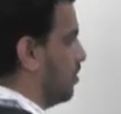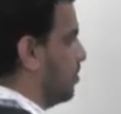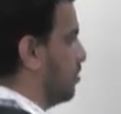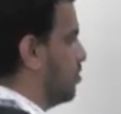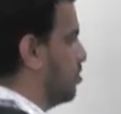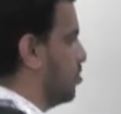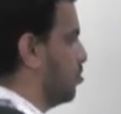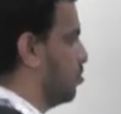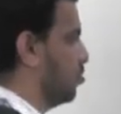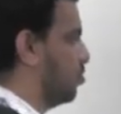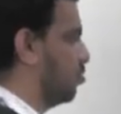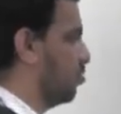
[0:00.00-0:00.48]

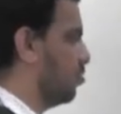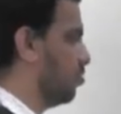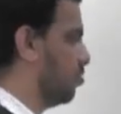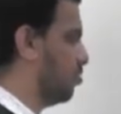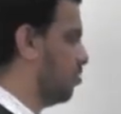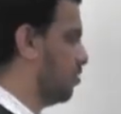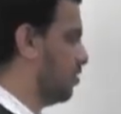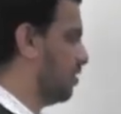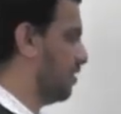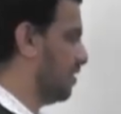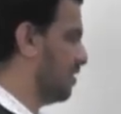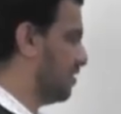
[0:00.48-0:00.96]

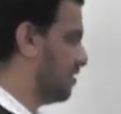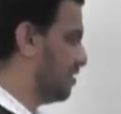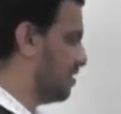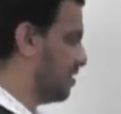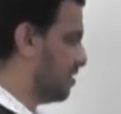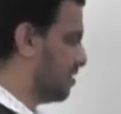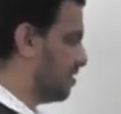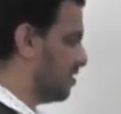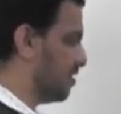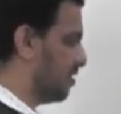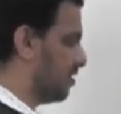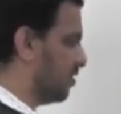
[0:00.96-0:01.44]
so it is
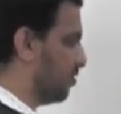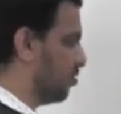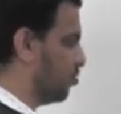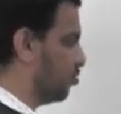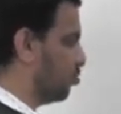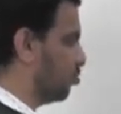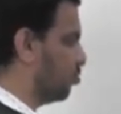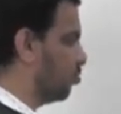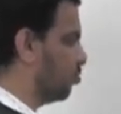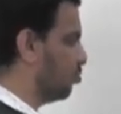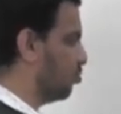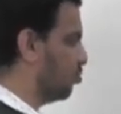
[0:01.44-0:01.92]
easy
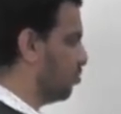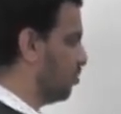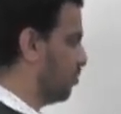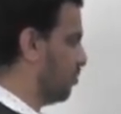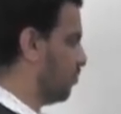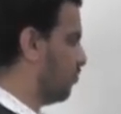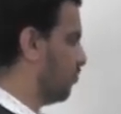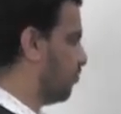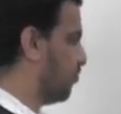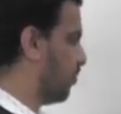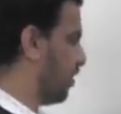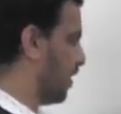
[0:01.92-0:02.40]
to
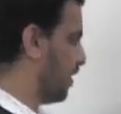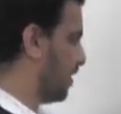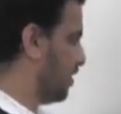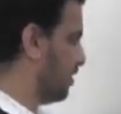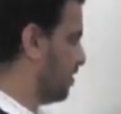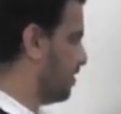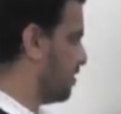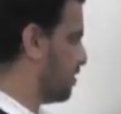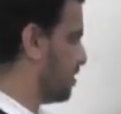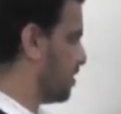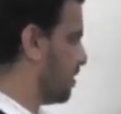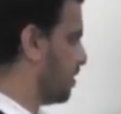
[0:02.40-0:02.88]
find
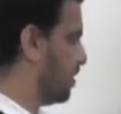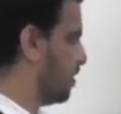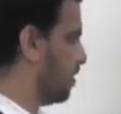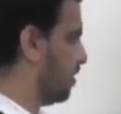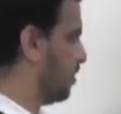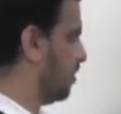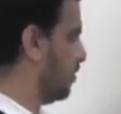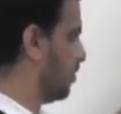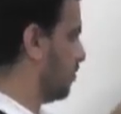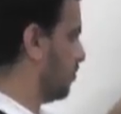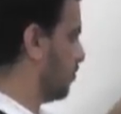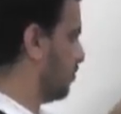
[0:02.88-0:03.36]
this area.
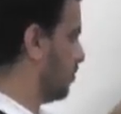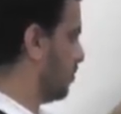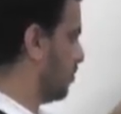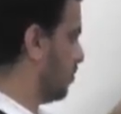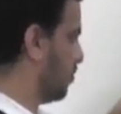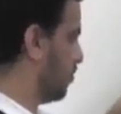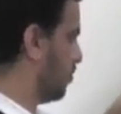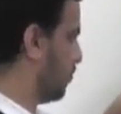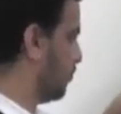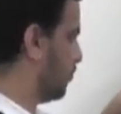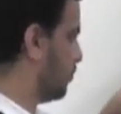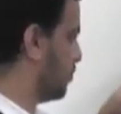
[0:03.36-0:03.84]

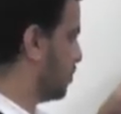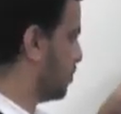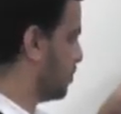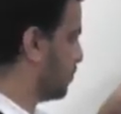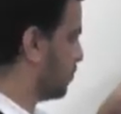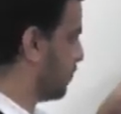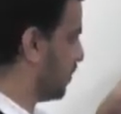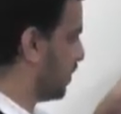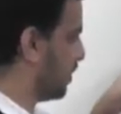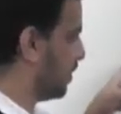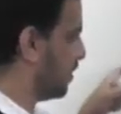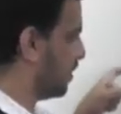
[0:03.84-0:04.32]
First
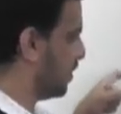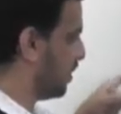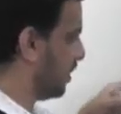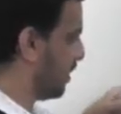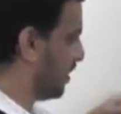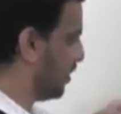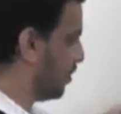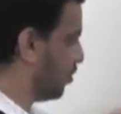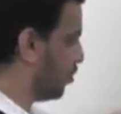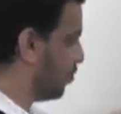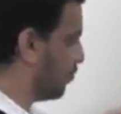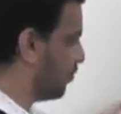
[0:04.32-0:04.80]
find
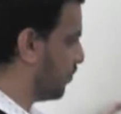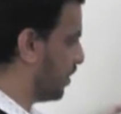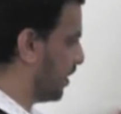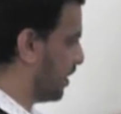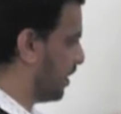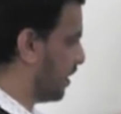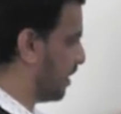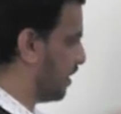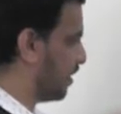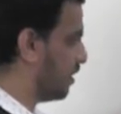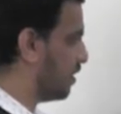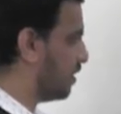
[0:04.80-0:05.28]
area of
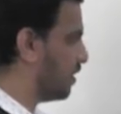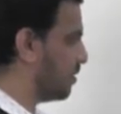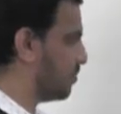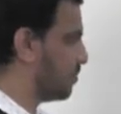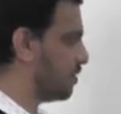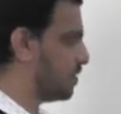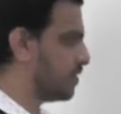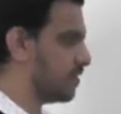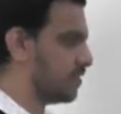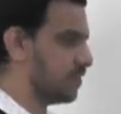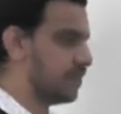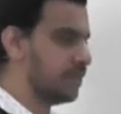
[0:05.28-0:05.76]
rectangle
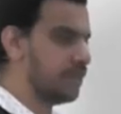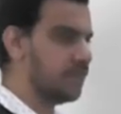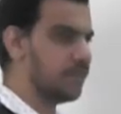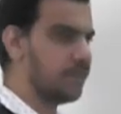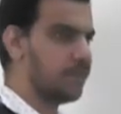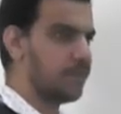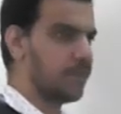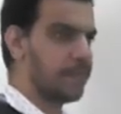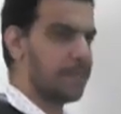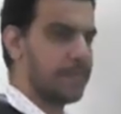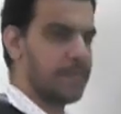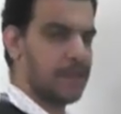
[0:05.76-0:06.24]

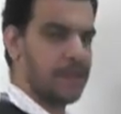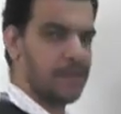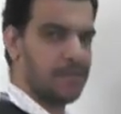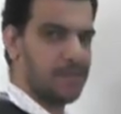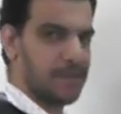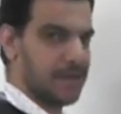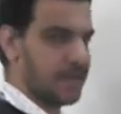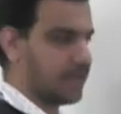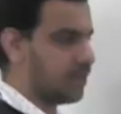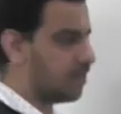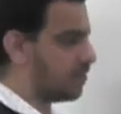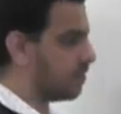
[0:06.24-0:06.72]
ABCD
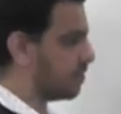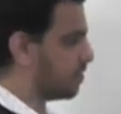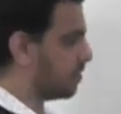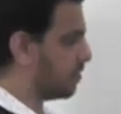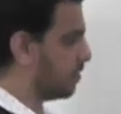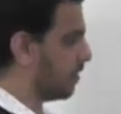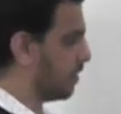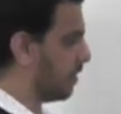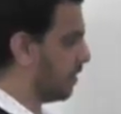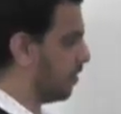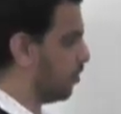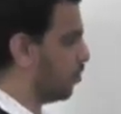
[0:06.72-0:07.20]
minus
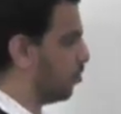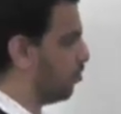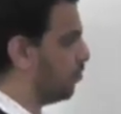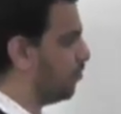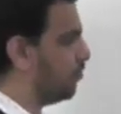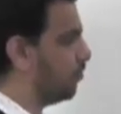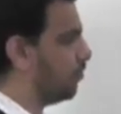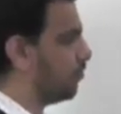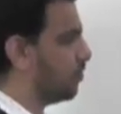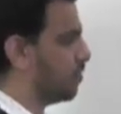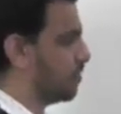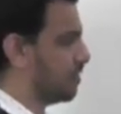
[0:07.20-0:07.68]
area
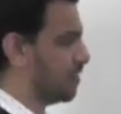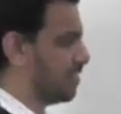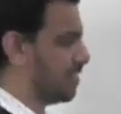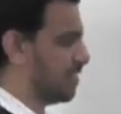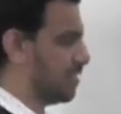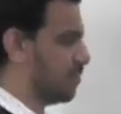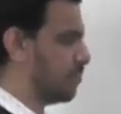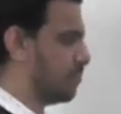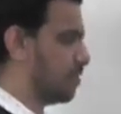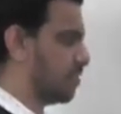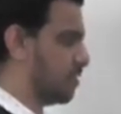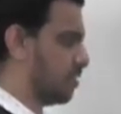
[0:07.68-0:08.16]
of
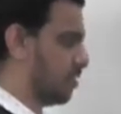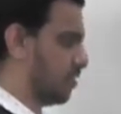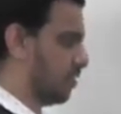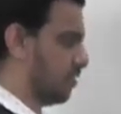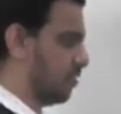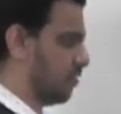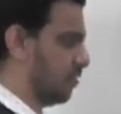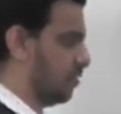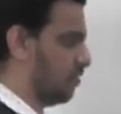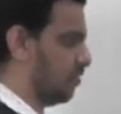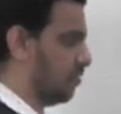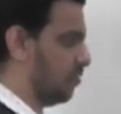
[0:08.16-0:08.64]

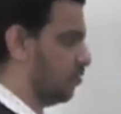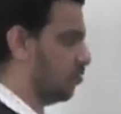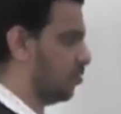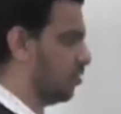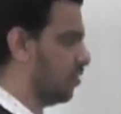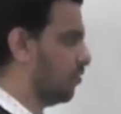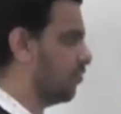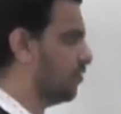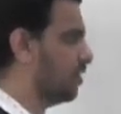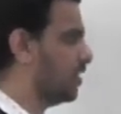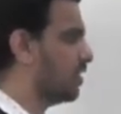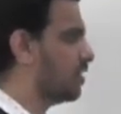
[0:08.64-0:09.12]
semicircle,
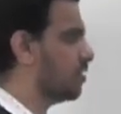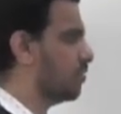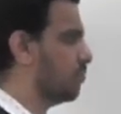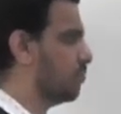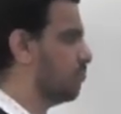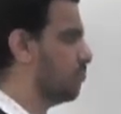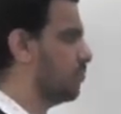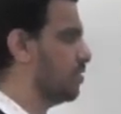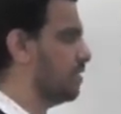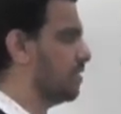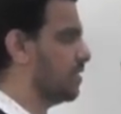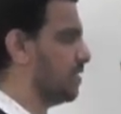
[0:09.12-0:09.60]
okay,
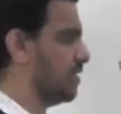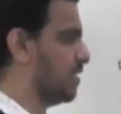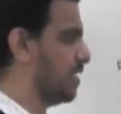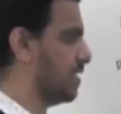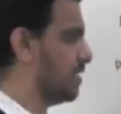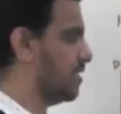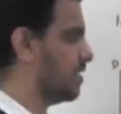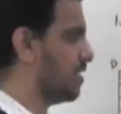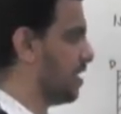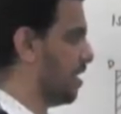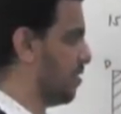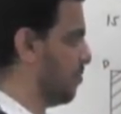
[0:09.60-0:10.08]
with BC
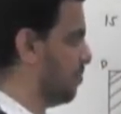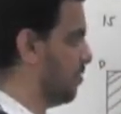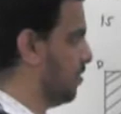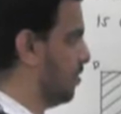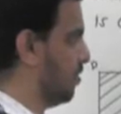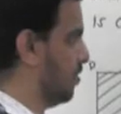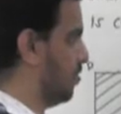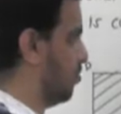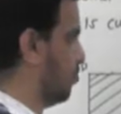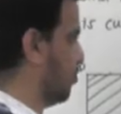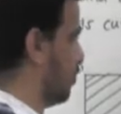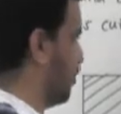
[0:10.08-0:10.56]
as
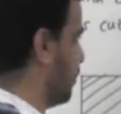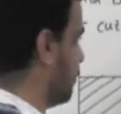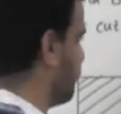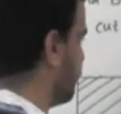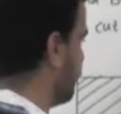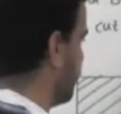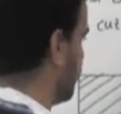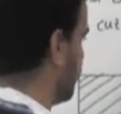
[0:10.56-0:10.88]
diameter. Okay,